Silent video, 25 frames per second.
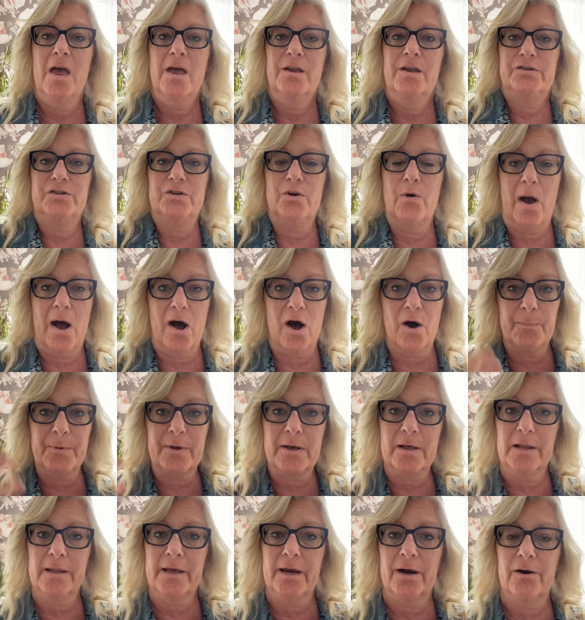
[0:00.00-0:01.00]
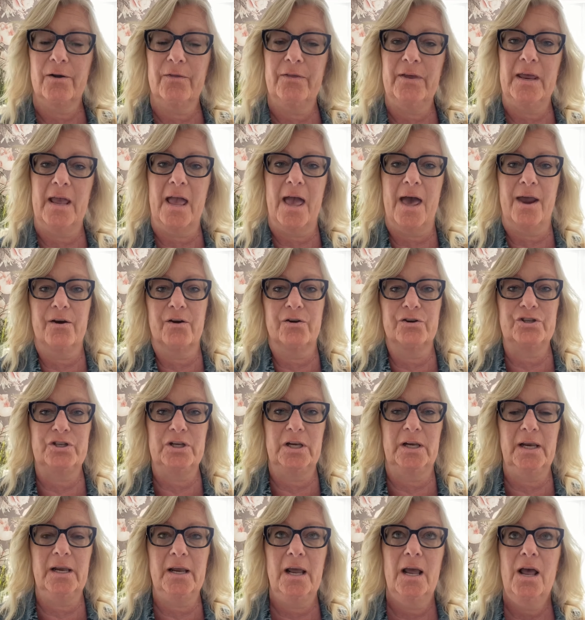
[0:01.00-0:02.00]
to help clear the
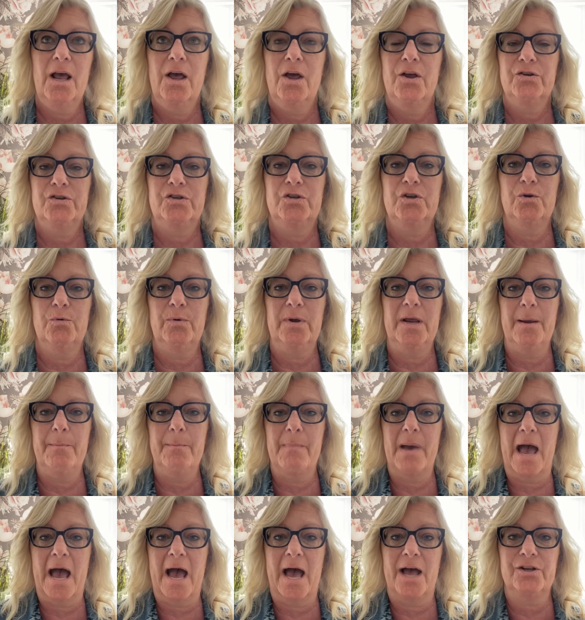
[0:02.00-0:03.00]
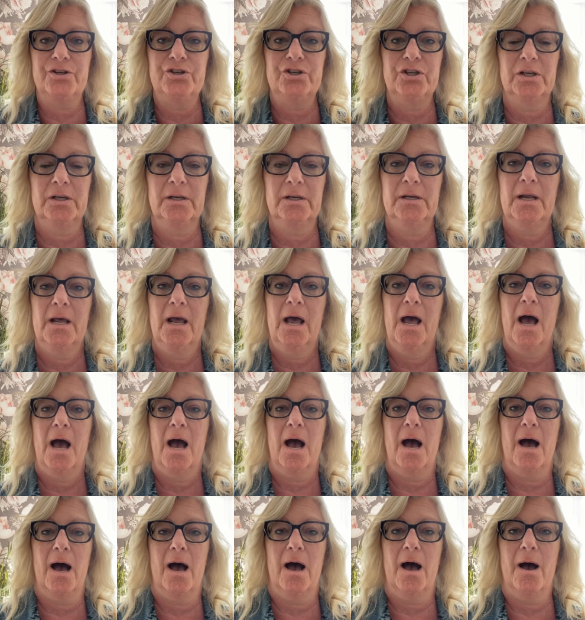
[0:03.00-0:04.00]
energy, to imagine
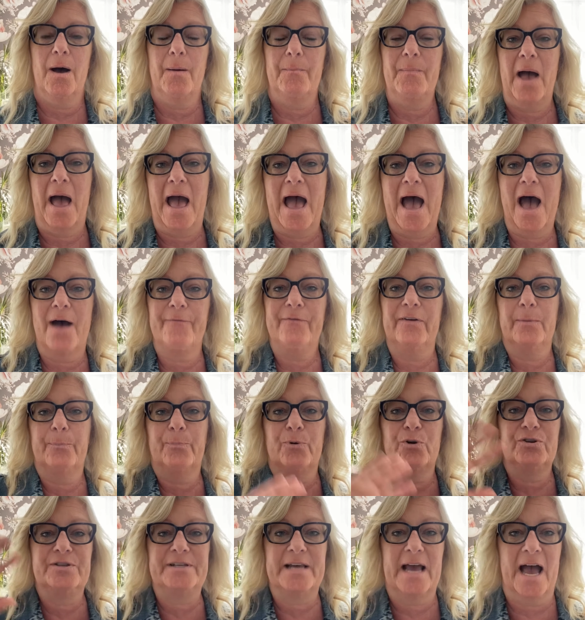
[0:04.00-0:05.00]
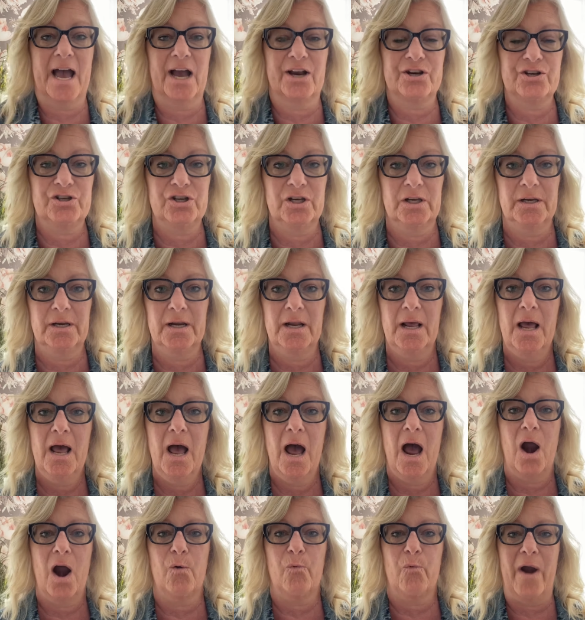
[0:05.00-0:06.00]
um, having protection
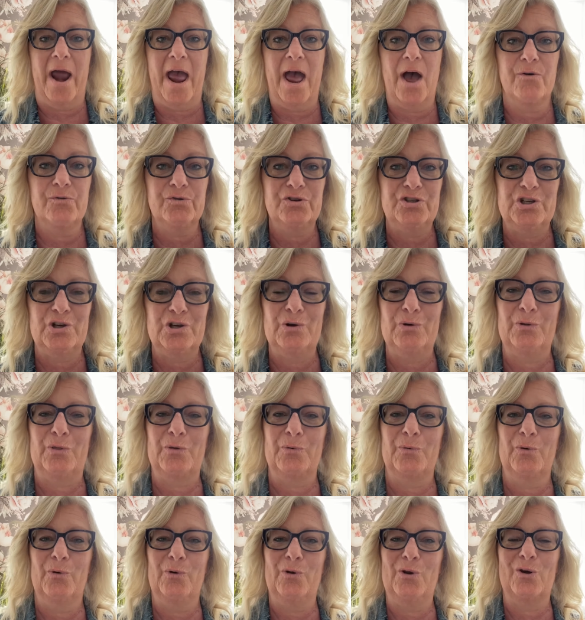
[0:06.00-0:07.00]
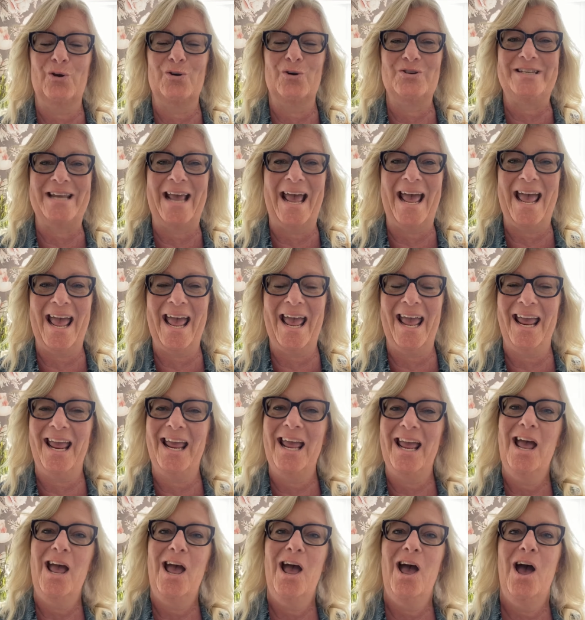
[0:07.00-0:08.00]
around you through your
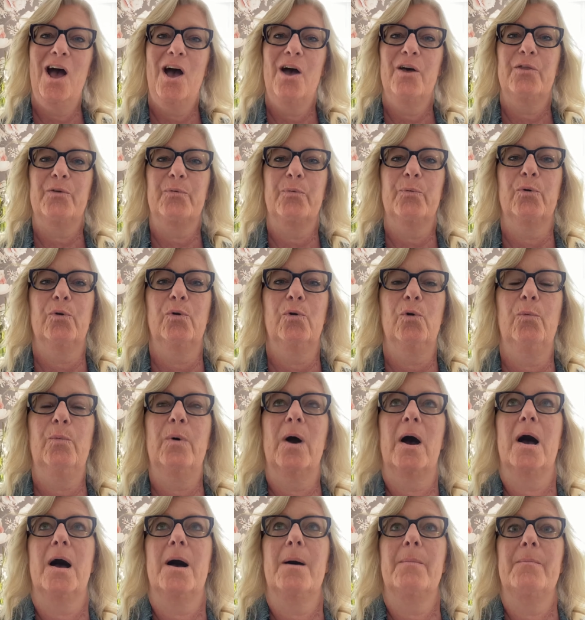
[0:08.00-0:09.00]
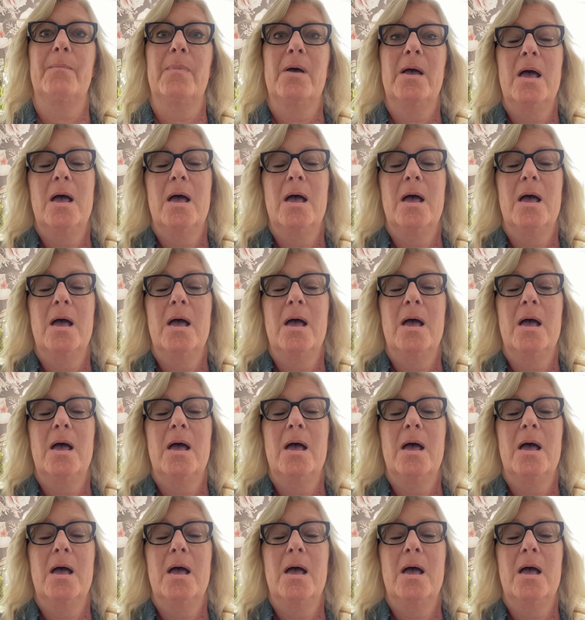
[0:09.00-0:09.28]
day, through um,